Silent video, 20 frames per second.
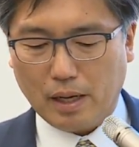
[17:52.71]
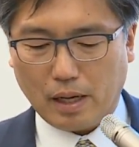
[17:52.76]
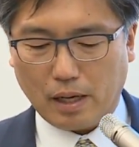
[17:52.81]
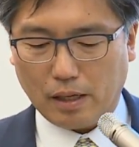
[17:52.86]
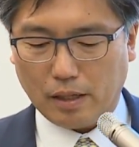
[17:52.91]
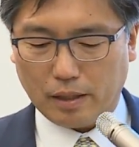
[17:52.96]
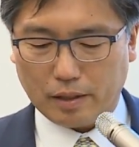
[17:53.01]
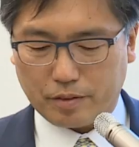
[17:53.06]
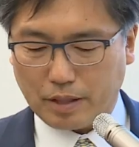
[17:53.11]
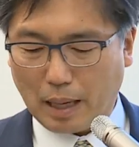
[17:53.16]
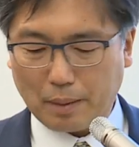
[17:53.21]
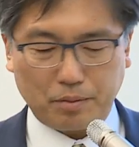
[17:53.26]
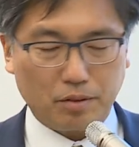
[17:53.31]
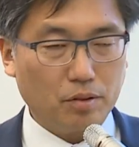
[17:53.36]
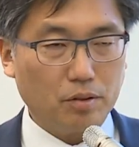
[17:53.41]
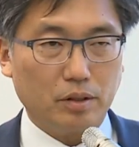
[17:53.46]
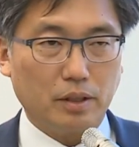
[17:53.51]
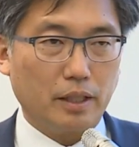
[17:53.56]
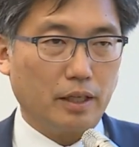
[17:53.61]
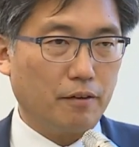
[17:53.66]
Uh, it's
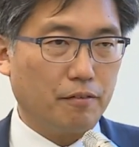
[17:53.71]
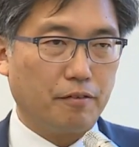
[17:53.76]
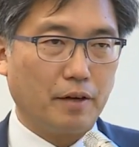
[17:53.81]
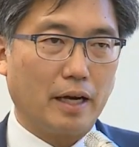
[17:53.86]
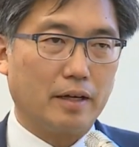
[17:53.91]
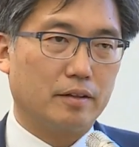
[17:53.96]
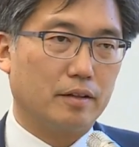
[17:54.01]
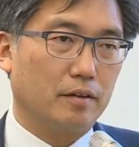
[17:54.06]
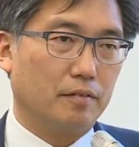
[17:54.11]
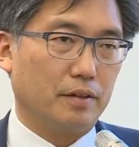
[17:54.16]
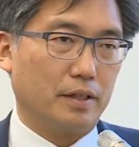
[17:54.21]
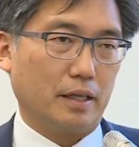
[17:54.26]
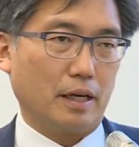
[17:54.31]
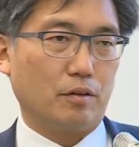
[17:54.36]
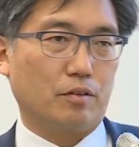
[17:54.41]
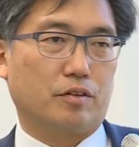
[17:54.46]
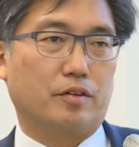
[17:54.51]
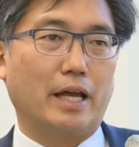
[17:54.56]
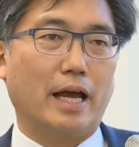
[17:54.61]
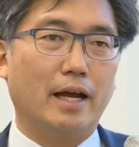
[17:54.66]
absolutely effective and
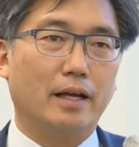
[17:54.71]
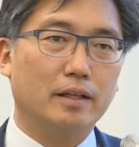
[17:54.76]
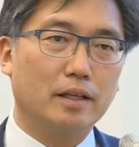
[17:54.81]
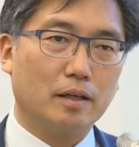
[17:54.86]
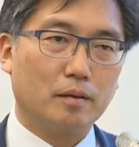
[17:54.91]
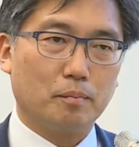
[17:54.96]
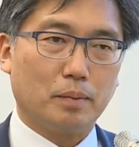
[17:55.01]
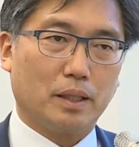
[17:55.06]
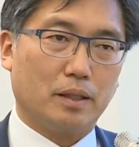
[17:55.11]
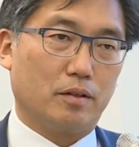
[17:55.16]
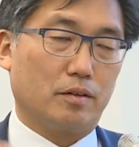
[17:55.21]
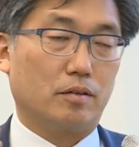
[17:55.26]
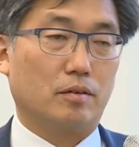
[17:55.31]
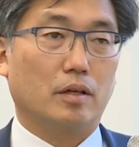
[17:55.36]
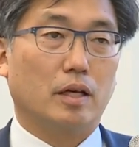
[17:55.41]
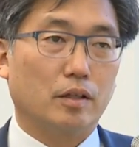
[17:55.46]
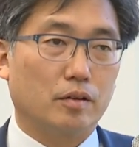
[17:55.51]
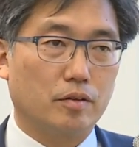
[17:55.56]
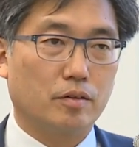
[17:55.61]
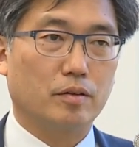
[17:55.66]
outstanding, but it's
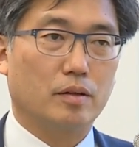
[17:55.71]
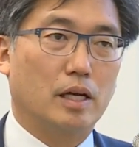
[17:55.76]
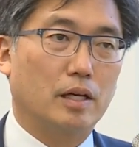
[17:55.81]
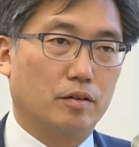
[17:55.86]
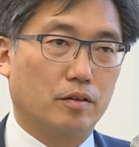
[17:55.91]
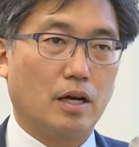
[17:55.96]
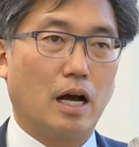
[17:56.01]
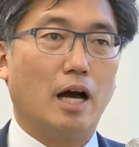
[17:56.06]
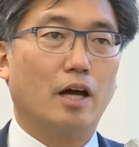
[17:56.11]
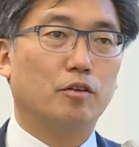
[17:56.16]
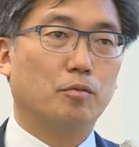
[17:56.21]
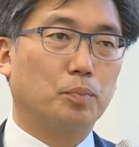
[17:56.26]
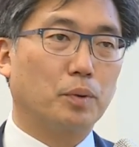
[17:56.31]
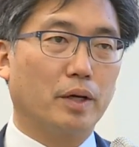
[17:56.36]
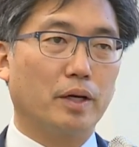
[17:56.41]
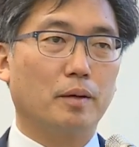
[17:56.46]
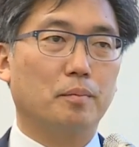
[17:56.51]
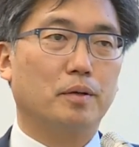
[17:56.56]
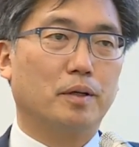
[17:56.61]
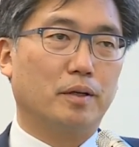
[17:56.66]
it's it's cost
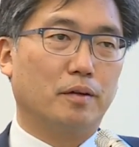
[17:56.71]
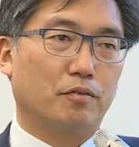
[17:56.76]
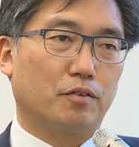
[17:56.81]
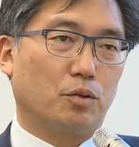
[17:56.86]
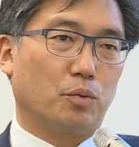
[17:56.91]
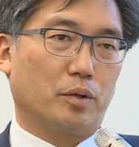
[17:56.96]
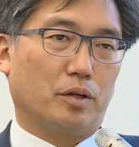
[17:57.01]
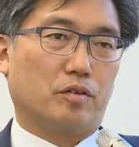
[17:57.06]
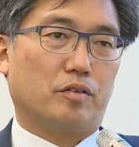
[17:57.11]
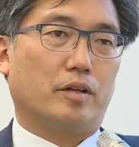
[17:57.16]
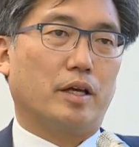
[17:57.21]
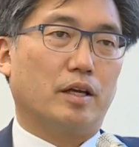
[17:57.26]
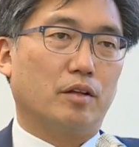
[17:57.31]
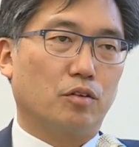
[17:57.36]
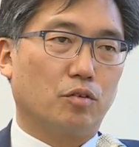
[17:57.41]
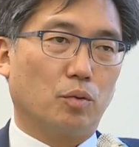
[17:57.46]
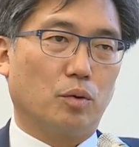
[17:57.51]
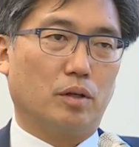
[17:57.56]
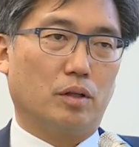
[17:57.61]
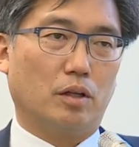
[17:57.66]
prohibitive to
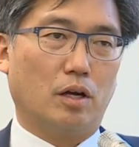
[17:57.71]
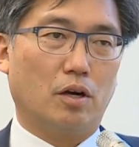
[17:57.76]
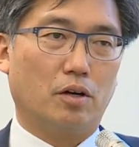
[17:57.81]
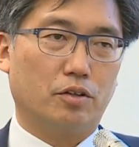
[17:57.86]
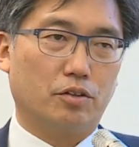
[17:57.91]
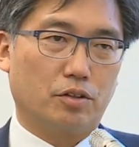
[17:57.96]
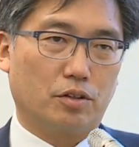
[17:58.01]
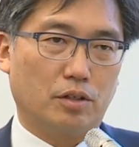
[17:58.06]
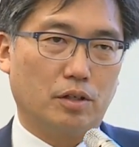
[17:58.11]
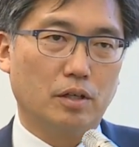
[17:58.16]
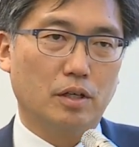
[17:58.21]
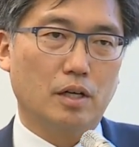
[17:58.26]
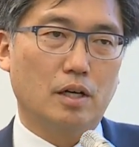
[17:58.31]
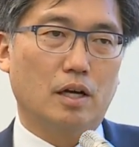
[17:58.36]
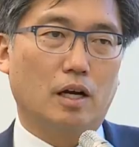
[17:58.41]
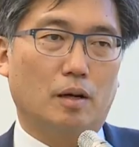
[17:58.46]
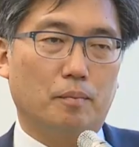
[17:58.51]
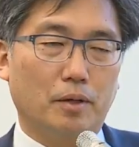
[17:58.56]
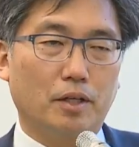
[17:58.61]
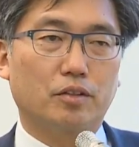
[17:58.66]
extend to a larger,
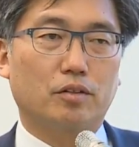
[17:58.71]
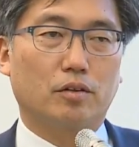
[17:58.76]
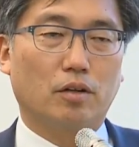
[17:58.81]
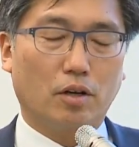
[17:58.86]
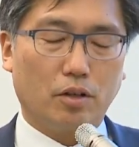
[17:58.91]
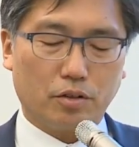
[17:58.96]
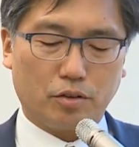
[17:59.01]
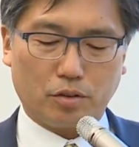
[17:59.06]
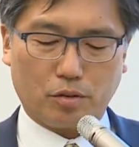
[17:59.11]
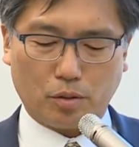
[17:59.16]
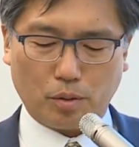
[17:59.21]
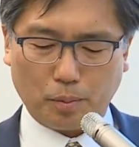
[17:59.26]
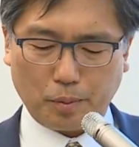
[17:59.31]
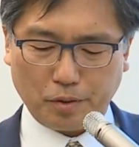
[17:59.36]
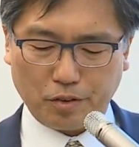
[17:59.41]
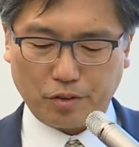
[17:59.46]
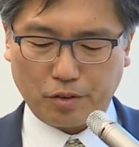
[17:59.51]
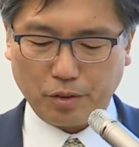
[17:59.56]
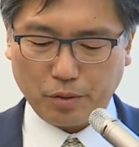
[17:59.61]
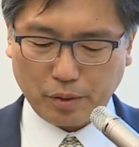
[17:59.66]
a much larger group
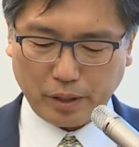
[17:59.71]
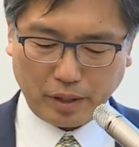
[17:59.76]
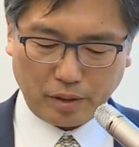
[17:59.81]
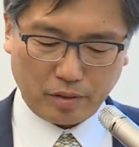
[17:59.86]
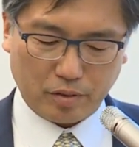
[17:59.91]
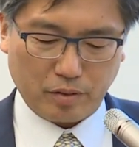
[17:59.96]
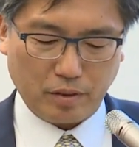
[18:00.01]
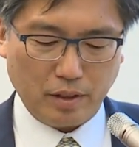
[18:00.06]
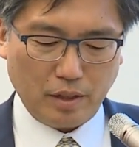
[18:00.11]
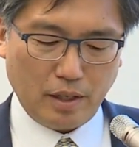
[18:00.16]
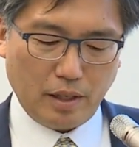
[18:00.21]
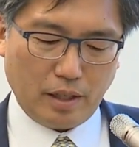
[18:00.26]
of students.